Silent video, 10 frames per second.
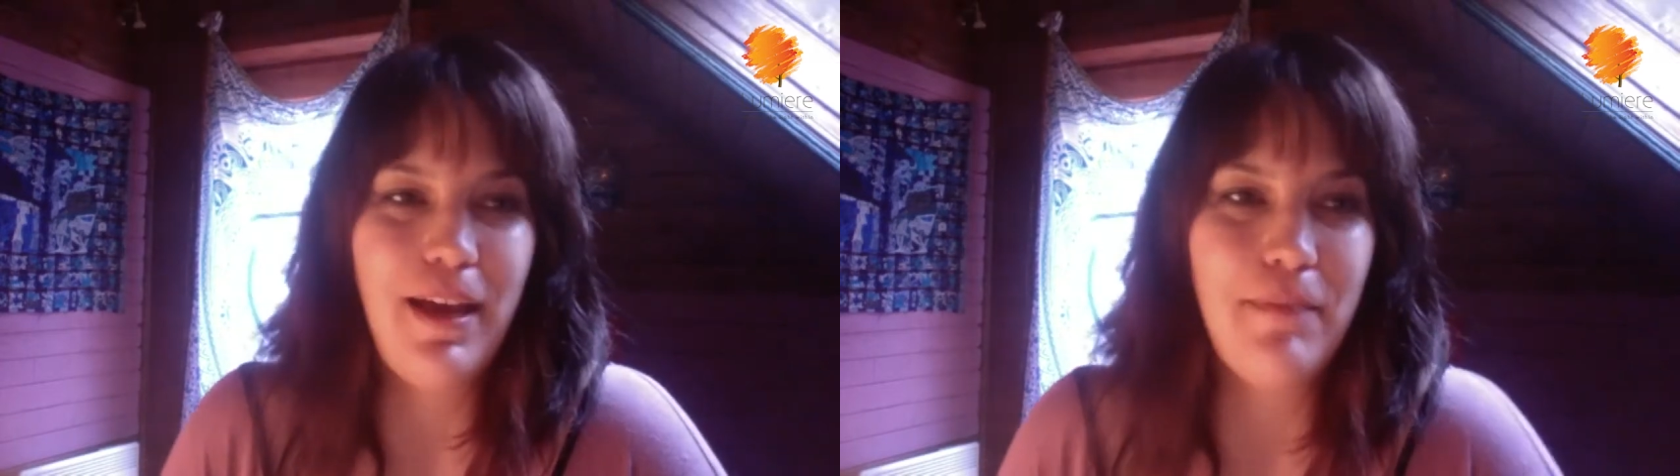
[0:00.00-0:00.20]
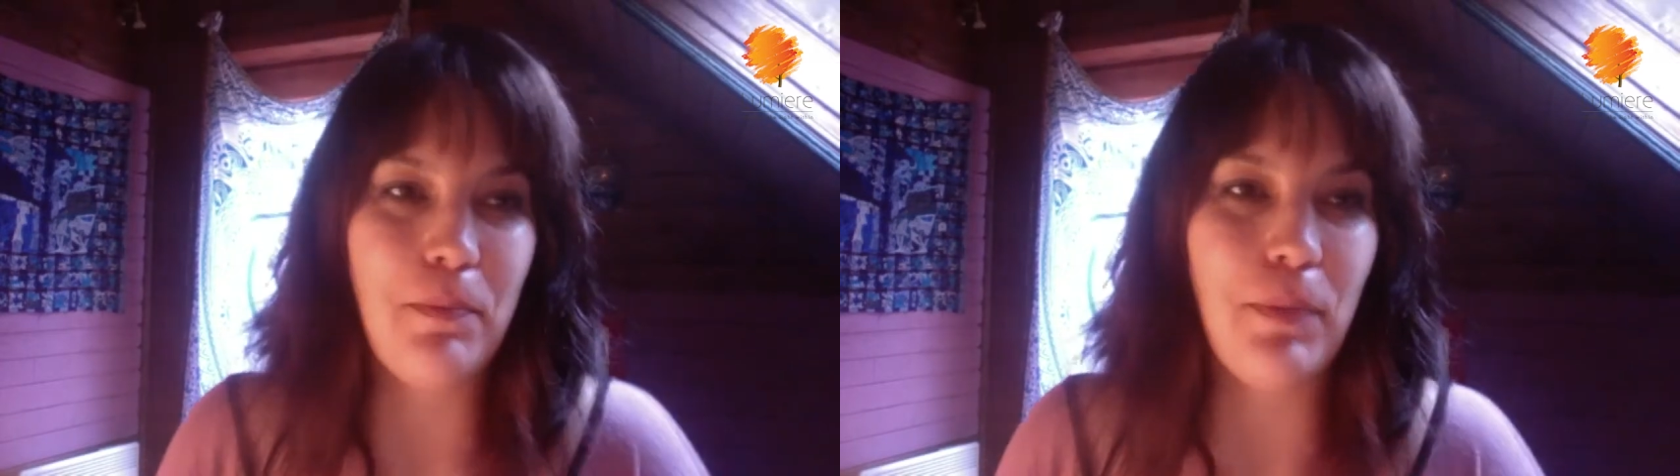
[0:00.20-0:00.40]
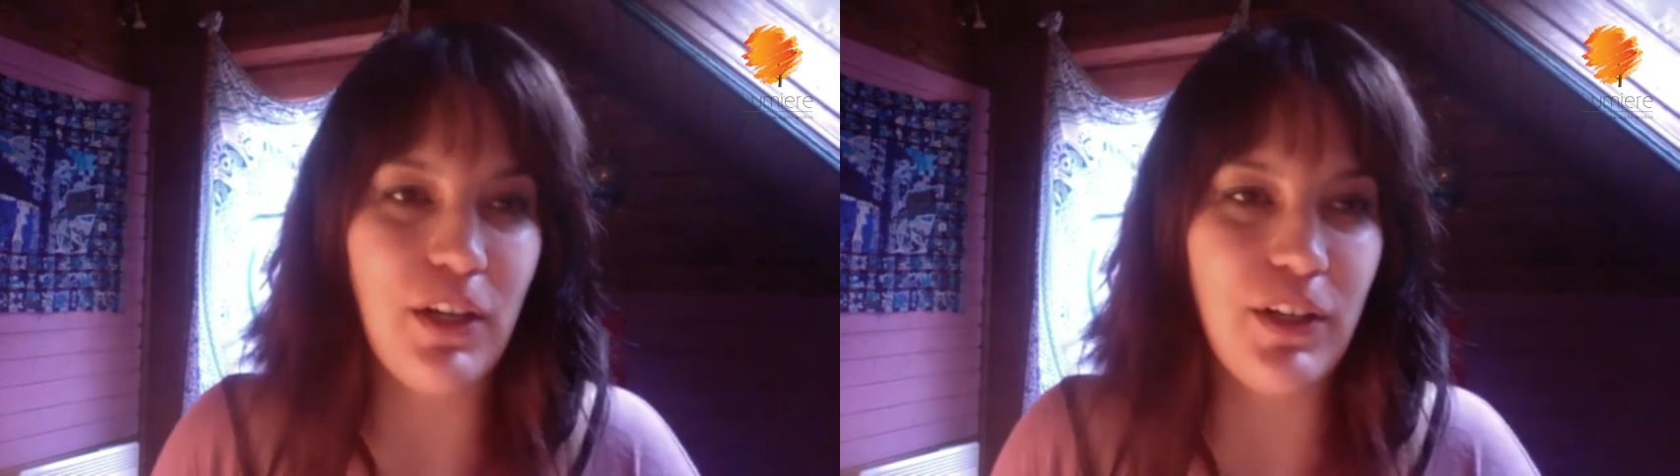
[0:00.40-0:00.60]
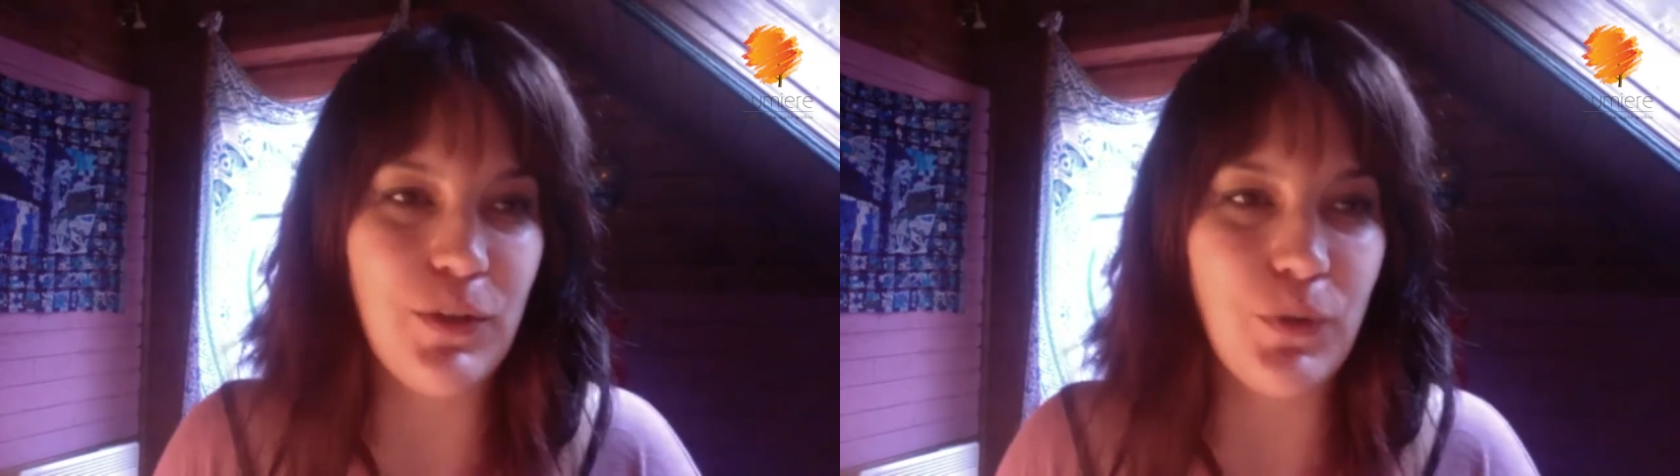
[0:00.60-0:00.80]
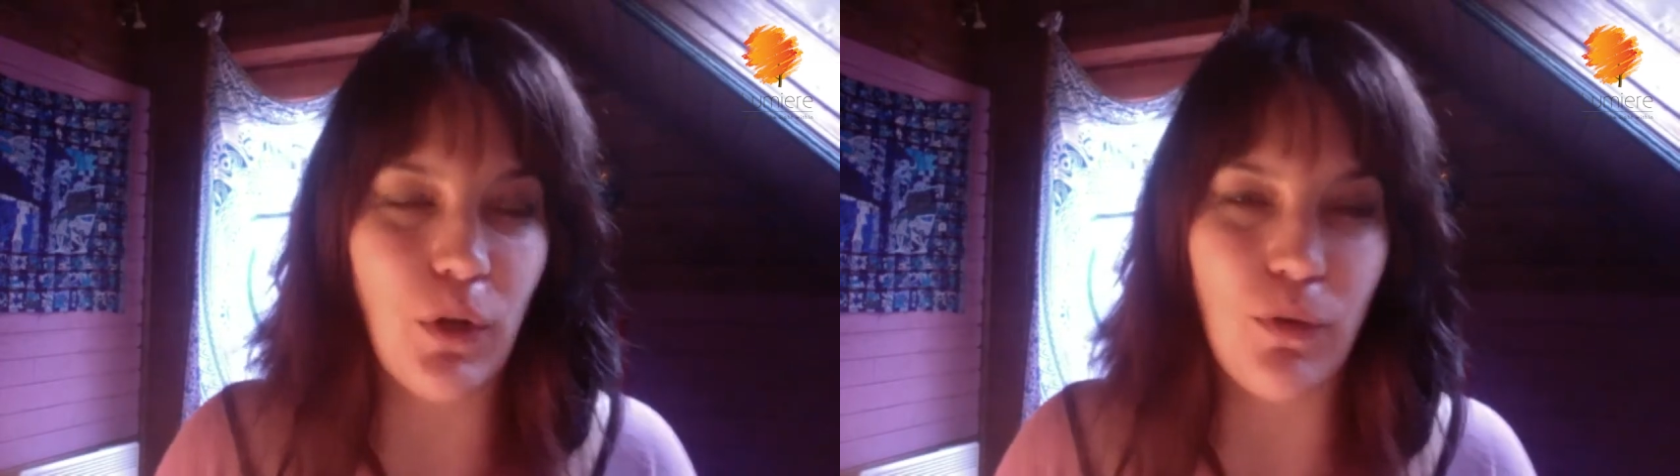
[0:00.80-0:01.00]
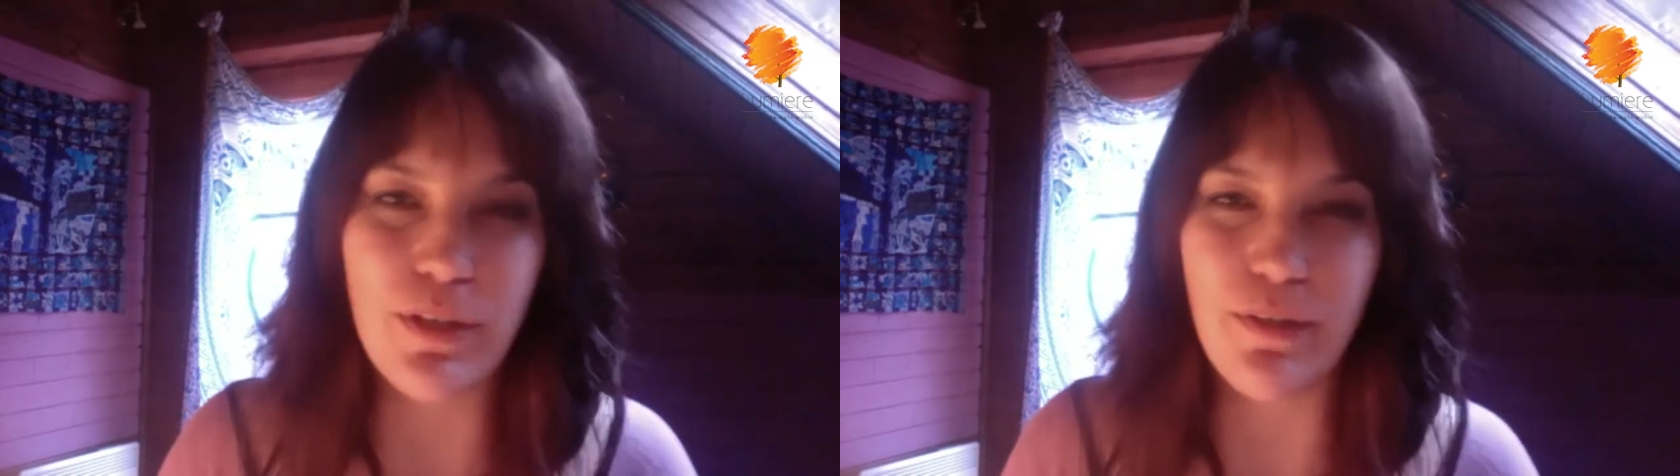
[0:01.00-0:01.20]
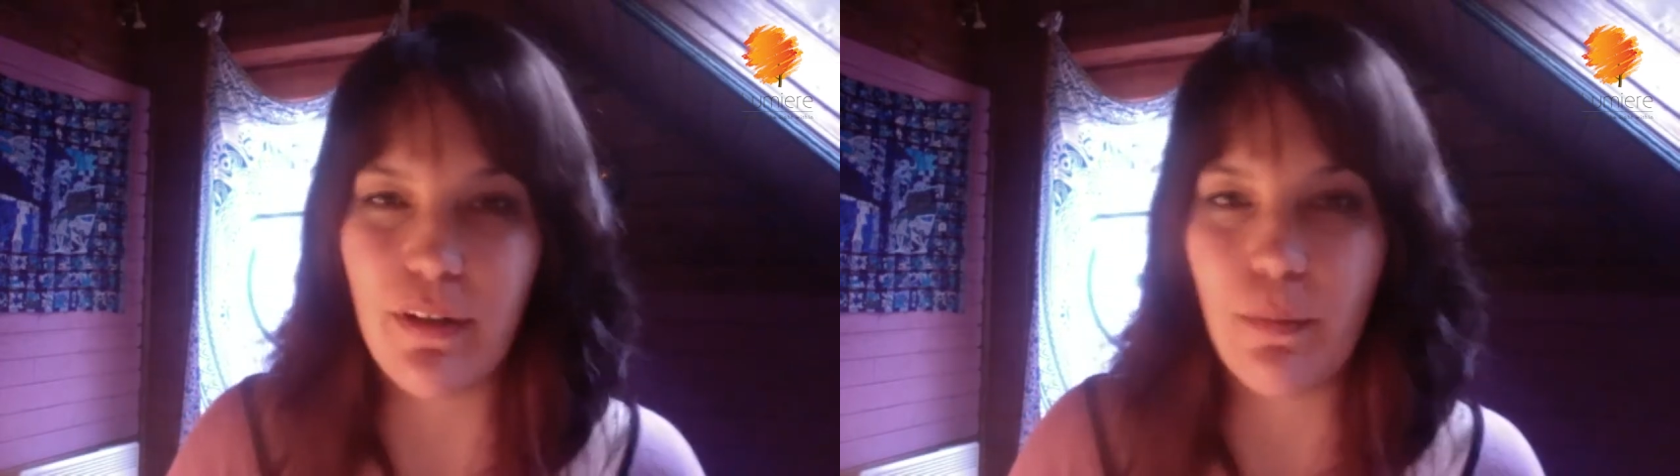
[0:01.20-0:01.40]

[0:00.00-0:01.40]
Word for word: my periods were always very